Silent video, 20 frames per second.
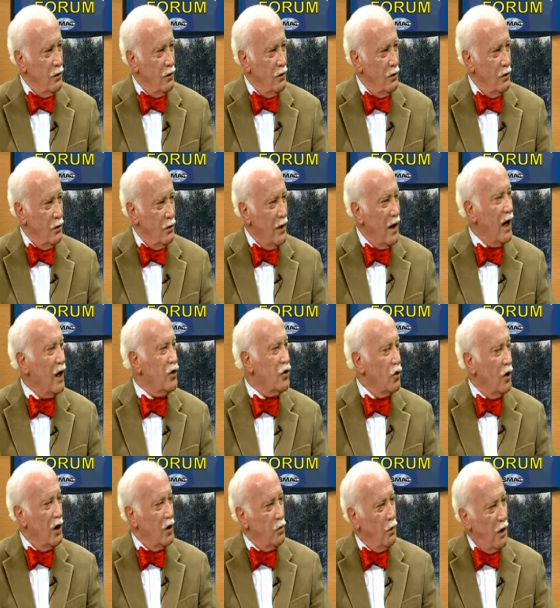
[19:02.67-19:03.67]
we had
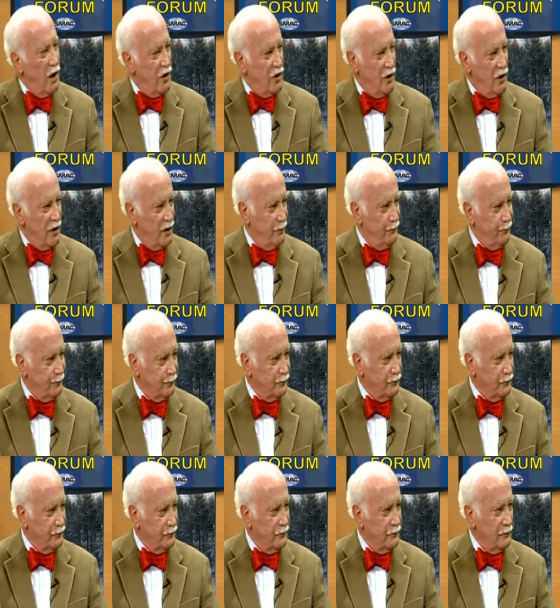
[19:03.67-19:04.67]
George Washington,
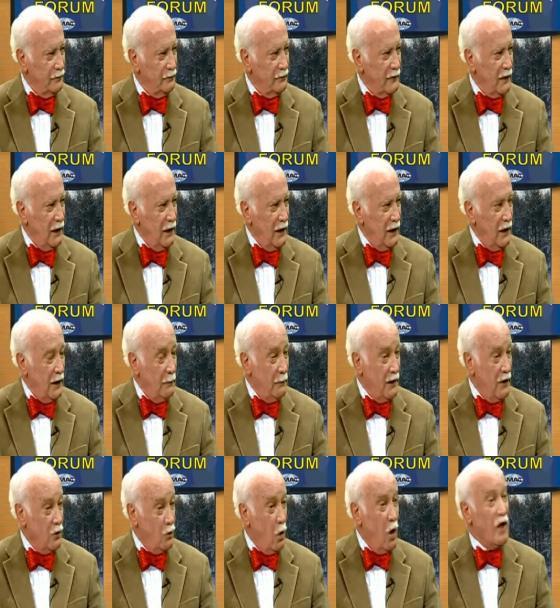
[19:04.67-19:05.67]

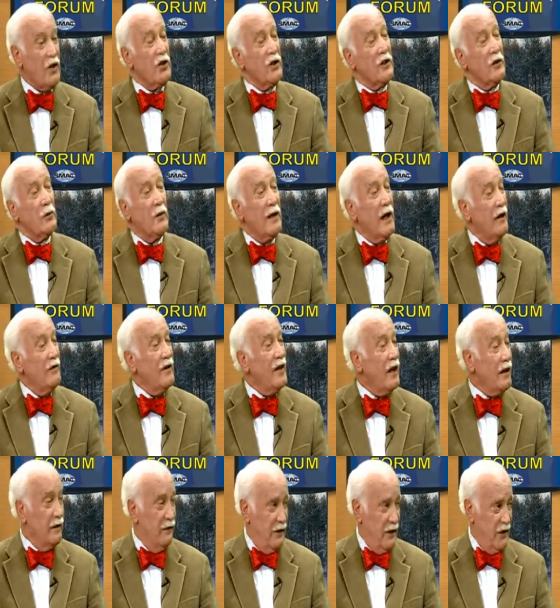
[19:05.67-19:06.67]
because Washington would have
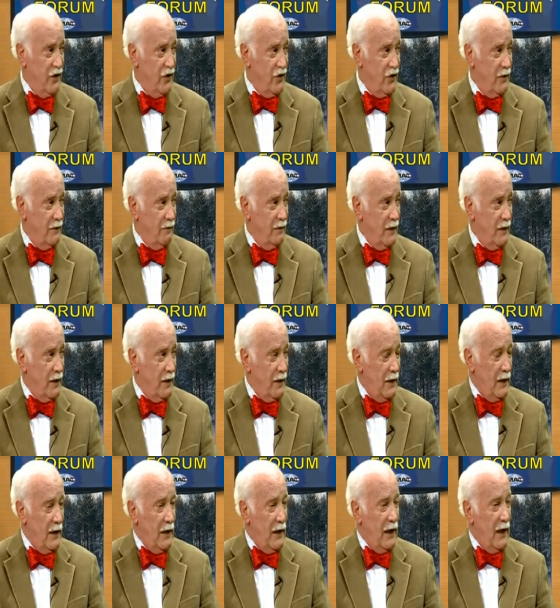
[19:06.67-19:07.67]
none of this.
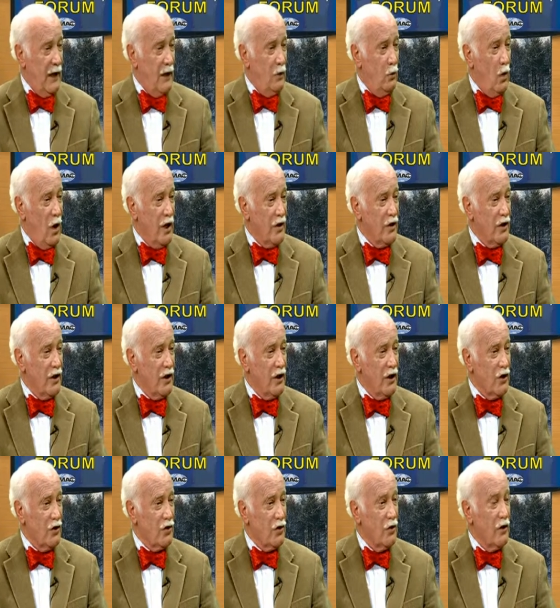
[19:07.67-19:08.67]
And Washington
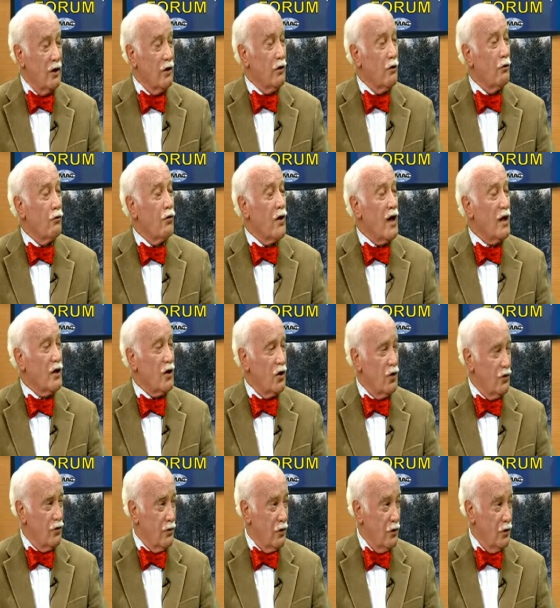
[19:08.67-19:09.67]
exerted great
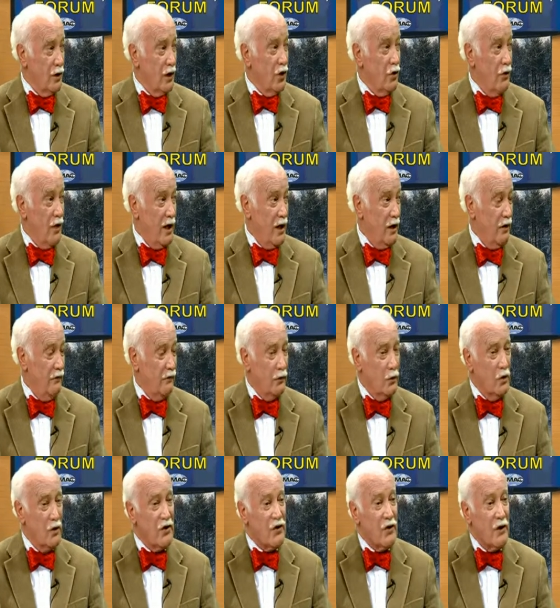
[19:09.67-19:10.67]
control and great
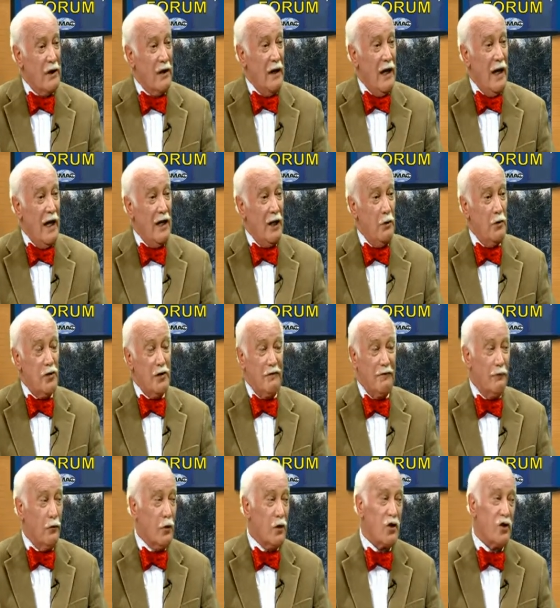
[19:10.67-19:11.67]
influence, and he was a
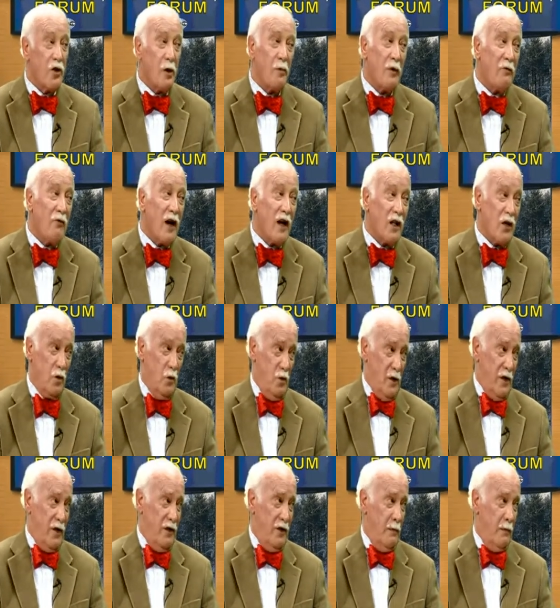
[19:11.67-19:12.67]
force to be reckoned with.